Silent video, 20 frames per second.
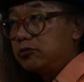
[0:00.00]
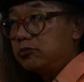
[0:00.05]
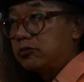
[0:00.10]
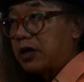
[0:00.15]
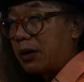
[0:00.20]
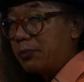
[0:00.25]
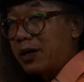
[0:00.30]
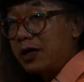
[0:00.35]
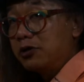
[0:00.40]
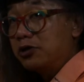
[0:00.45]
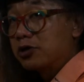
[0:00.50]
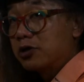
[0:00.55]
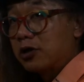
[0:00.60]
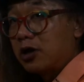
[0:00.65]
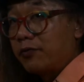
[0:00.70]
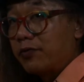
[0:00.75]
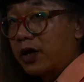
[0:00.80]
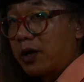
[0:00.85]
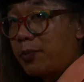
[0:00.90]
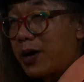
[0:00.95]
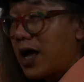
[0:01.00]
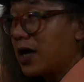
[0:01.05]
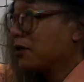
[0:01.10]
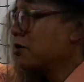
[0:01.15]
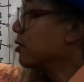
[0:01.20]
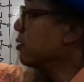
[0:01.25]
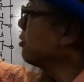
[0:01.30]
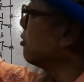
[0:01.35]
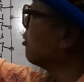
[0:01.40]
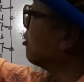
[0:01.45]
dimension of a
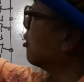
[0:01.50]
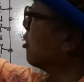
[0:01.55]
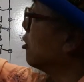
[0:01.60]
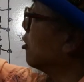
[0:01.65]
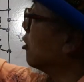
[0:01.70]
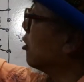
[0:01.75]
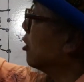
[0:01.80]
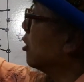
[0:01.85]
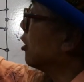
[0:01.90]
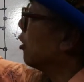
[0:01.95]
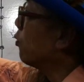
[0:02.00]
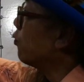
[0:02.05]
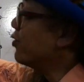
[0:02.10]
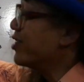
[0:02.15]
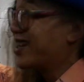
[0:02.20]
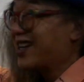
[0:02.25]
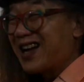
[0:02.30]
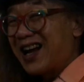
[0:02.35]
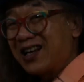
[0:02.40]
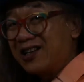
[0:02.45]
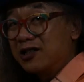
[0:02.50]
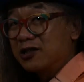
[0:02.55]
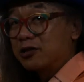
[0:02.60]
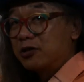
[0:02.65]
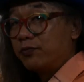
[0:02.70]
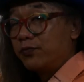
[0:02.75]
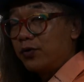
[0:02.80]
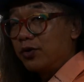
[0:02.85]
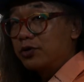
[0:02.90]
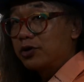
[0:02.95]
capacitor, regardless
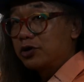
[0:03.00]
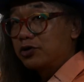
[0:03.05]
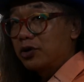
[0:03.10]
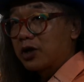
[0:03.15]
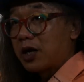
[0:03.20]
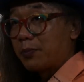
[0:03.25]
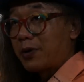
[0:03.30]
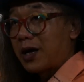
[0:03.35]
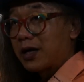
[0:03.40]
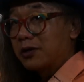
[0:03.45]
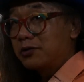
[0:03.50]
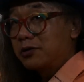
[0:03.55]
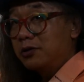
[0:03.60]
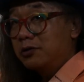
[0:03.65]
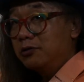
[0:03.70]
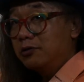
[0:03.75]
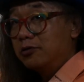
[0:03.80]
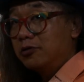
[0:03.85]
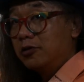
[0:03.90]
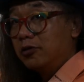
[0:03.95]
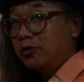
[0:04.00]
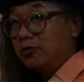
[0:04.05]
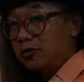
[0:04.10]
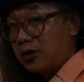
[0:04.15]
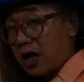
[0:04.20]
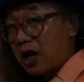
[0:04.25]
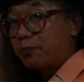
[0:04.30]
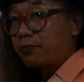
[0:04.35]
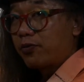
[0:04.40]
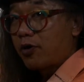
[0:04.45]
of voltage or capacitance,
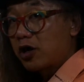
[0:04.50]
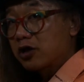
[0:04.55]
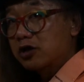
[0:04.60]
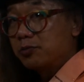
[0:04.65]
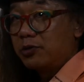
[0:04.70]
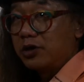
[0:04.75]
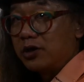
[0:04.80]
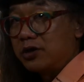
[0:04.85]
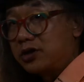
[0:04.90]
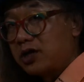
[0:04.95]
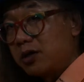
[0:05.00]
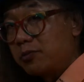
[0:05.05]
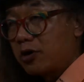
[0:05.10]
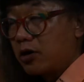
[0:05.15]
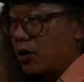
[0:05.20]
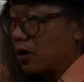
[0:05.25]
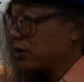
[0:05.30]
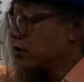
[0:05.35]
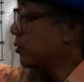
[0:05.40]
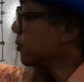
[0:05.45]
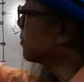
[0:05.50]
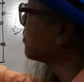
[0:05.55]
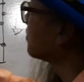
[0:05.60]
they are approximately the same cost.